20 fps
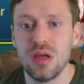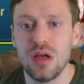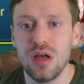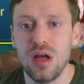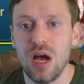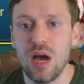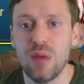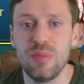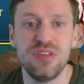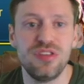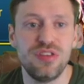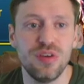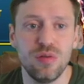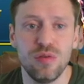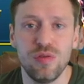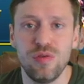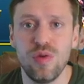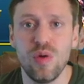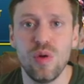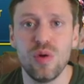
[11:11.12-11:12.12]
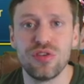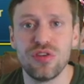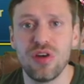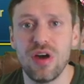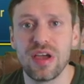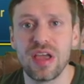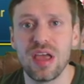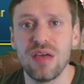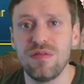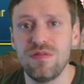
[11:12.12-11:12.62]
I'm in silver four, so
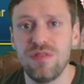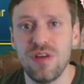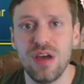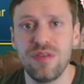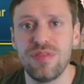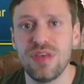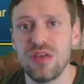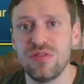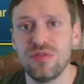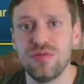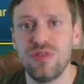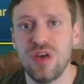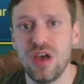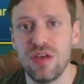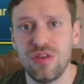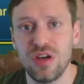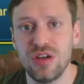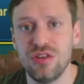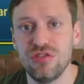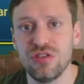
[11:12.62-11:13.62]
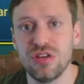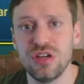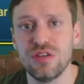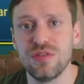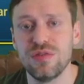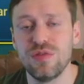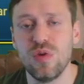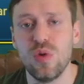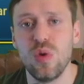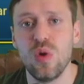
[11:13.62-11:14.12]
I get 5,500
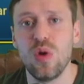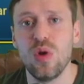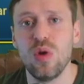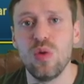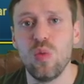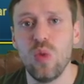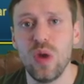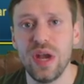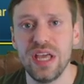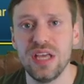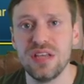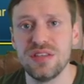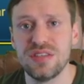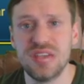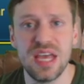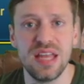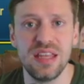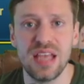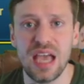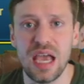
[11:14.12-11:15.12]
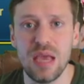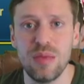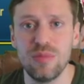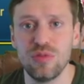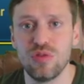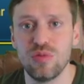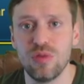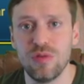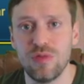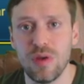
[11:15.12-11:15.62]
for winning 10
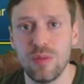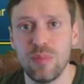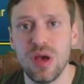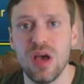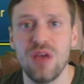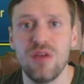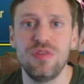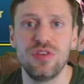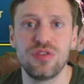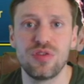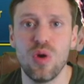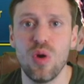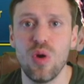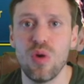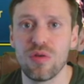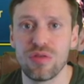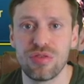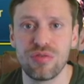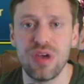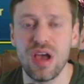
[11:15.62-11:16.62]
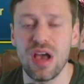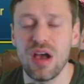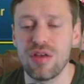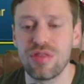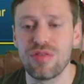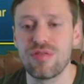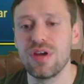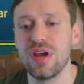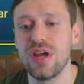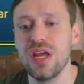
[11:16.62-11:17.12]
games with a perfect score of three out of
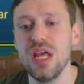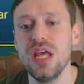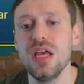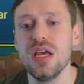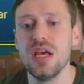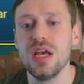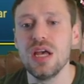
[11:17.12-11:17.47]
three.